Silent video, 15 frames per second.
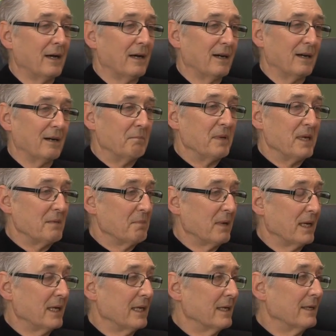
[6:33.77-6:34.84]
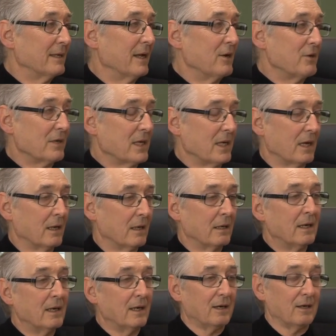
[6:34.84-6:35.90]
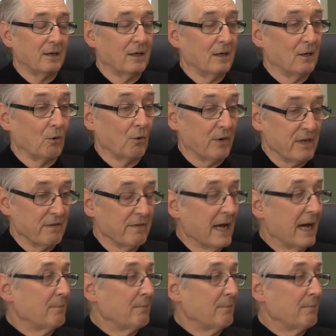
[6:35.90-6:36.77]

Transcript: BP and Nokia or even